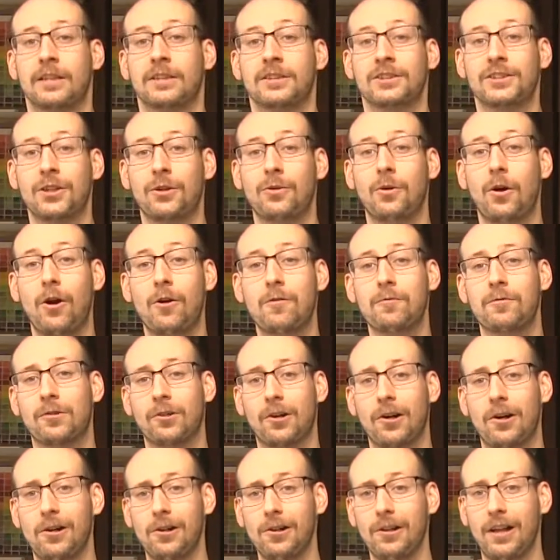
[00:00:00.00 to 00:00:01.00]
So
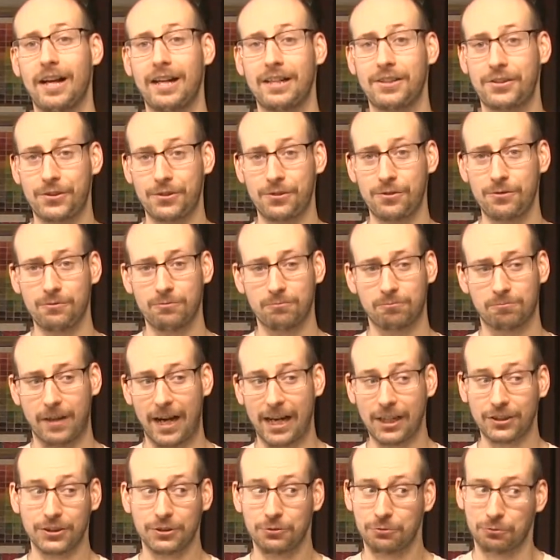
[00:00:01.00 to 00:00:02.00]
overall, I do
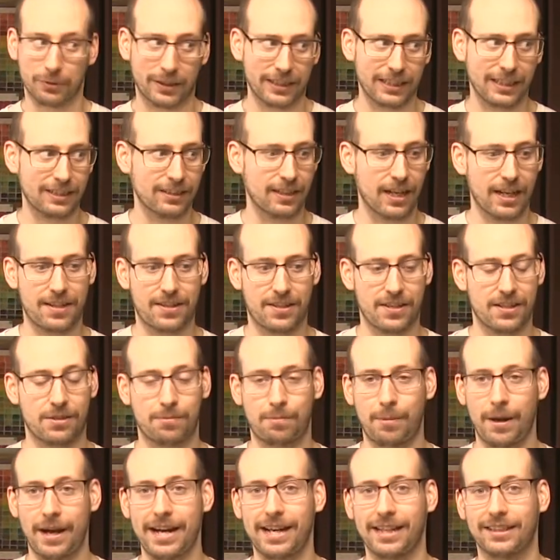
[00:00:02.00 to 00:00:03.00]
actually really like these
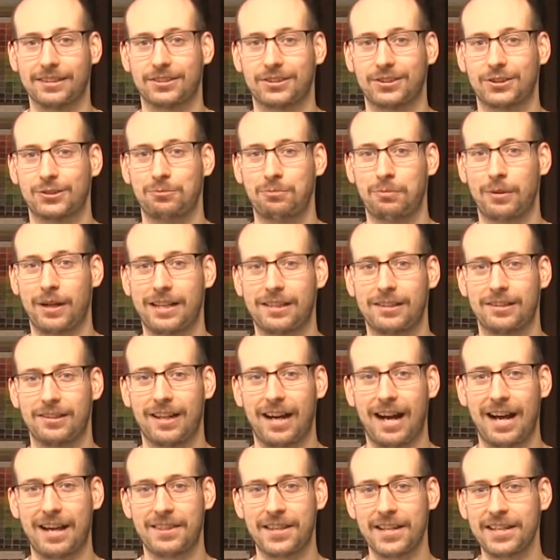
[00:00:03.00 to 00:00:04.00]
paints, but
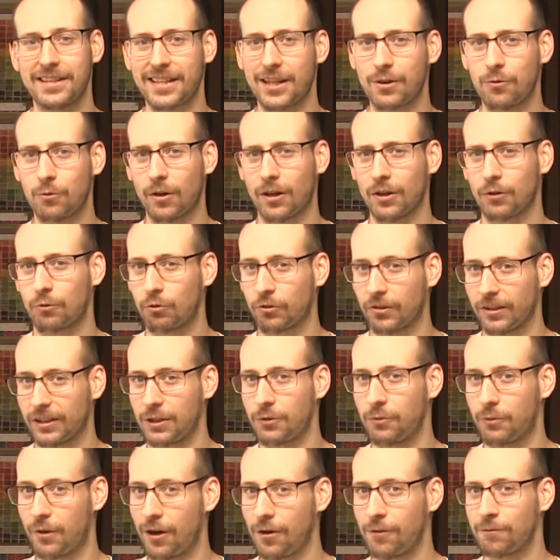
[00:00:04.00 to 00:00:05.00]
I think they work
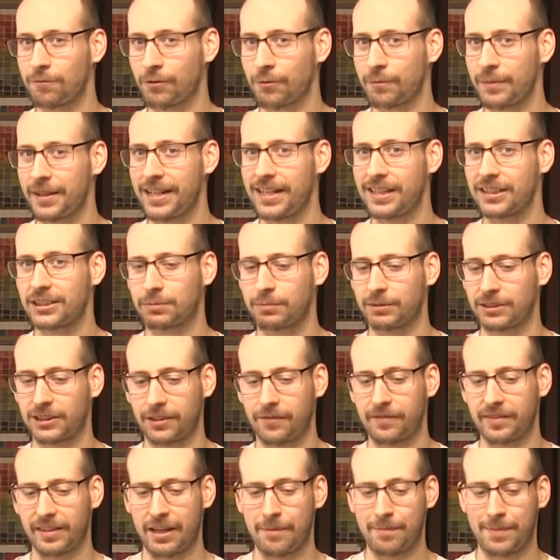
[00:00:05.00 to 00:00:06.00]
really well for me,
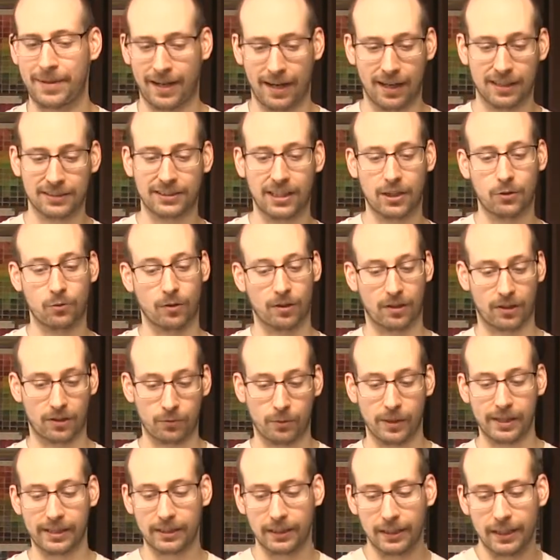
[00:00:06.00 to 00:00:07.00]
specifically because I work
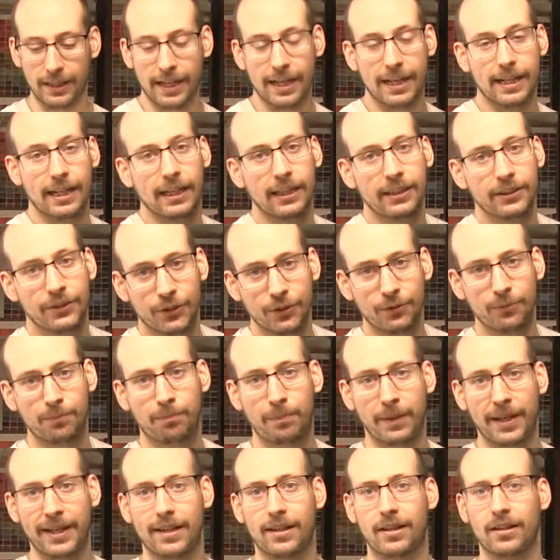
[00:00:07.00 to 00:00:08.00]
quickly and I do
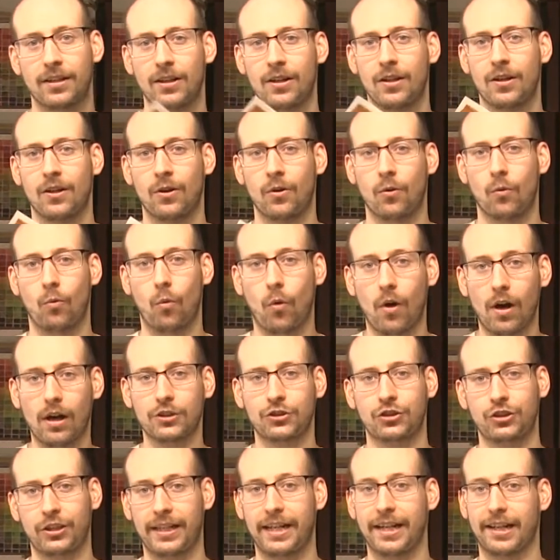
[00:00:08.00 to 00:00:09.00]
big,
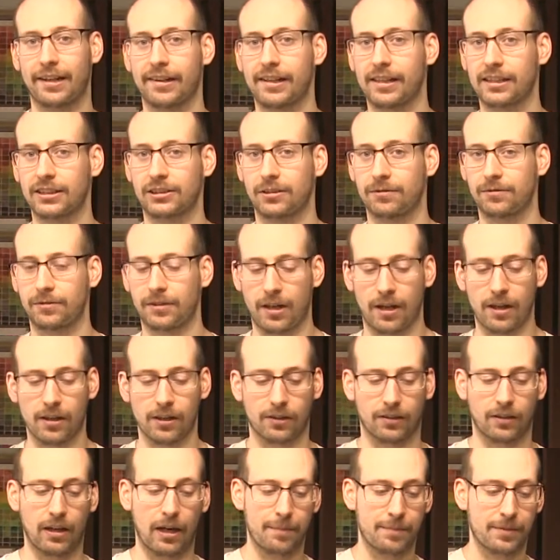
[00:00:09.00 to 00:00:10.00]
washy areas of
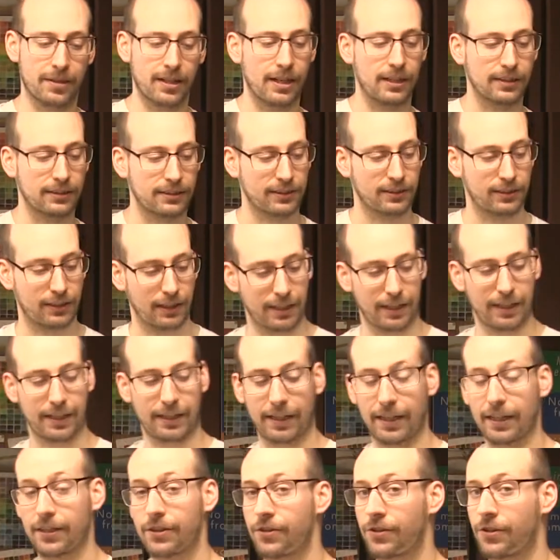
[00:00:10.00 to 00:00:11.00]
color. I'm not
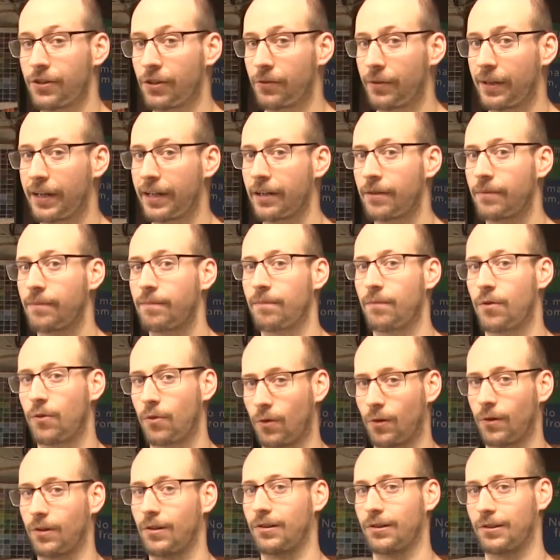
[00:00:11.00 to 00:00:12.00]
sitting and doing
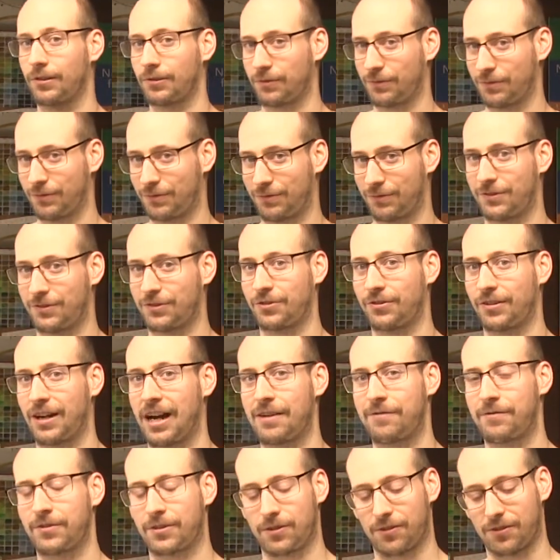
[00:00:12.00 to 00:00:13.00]
more
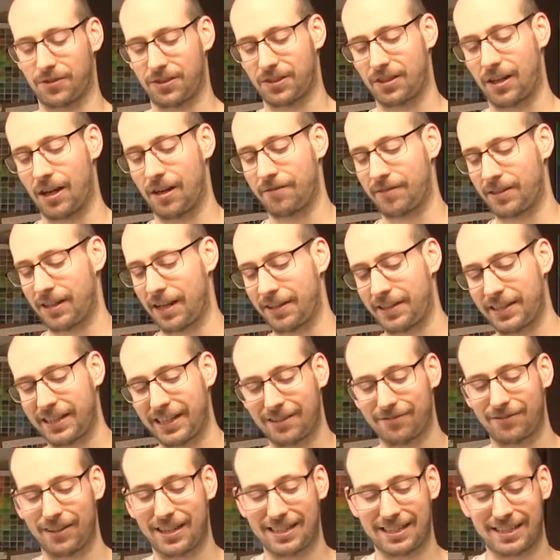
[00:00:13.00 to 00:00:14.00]
graphical stuff, and I
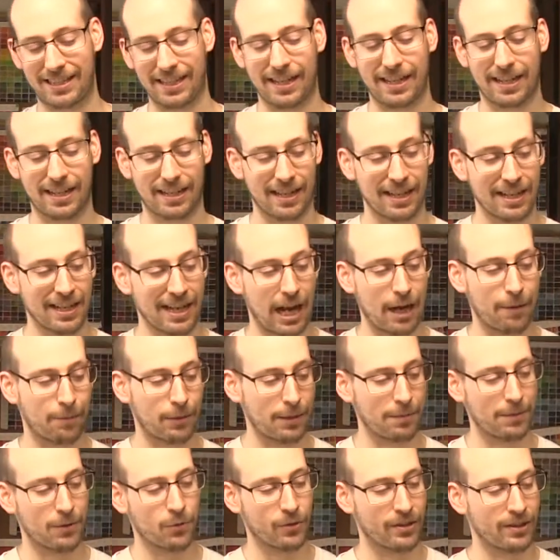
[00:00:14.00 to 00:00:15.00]
think if I did, I
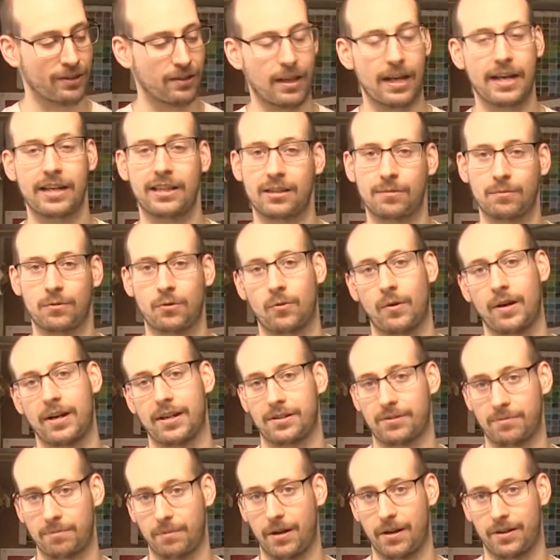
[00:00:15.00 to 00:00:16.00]
probably wouldn't like them
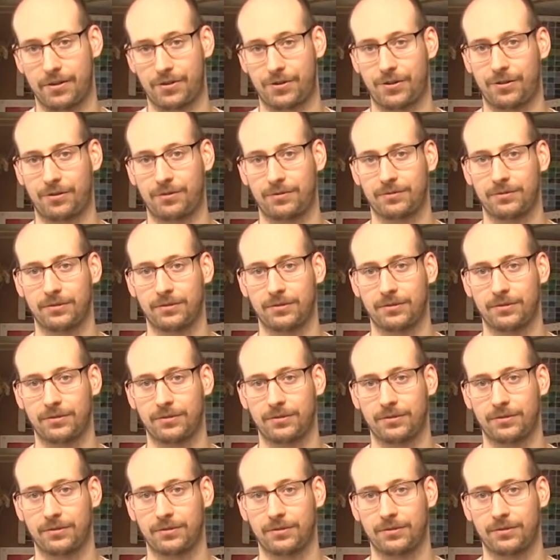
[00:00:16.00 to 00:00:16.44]
quite as much.